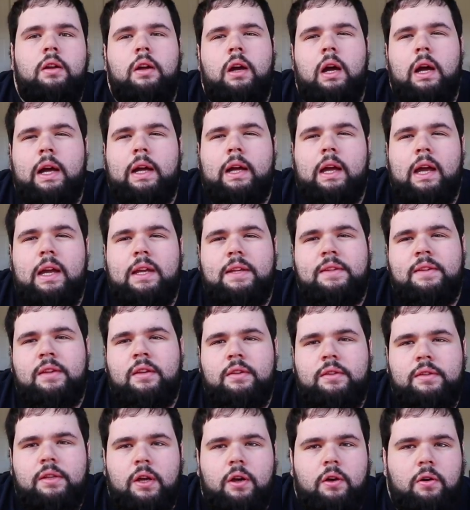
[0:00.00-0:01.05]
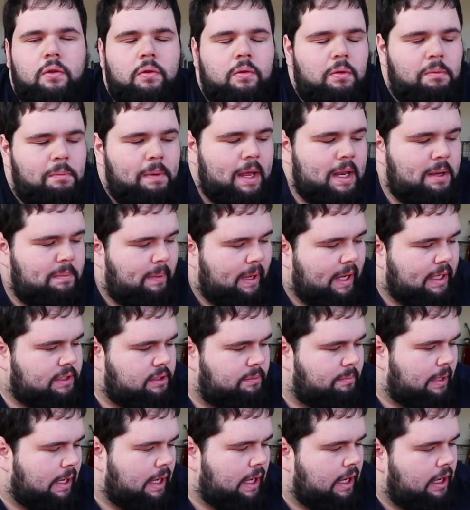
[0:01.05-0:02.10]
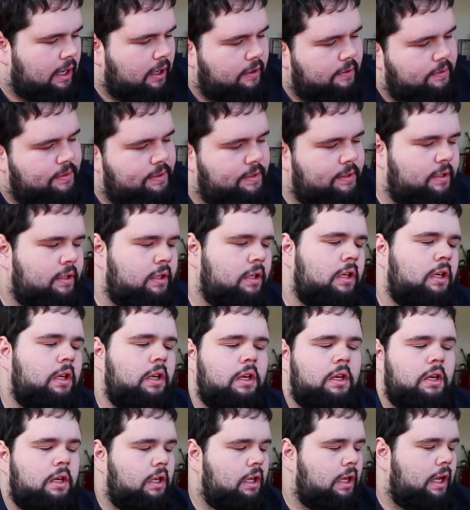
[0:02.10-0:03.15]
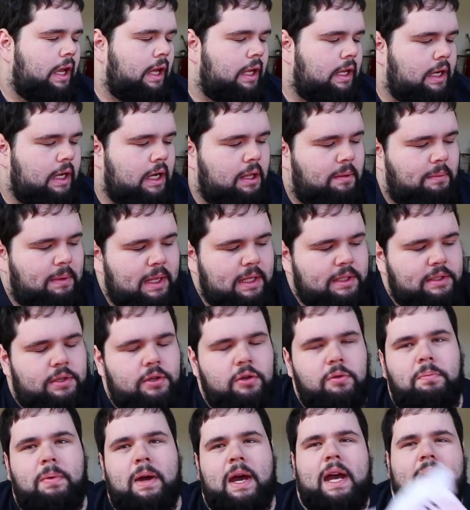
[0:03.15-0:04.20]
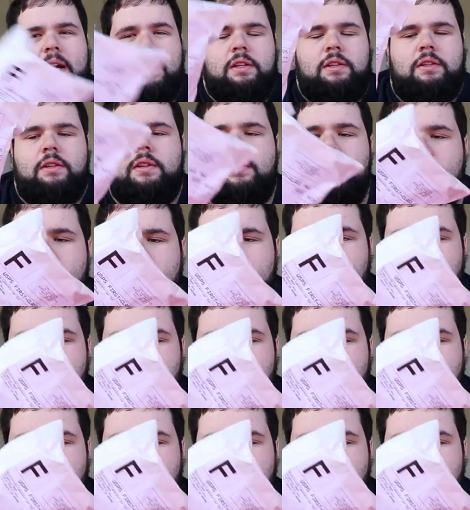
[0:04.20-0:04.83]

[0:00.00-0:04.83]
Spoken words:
Alright guys, so we made it back to my house and I ended up getting two packages.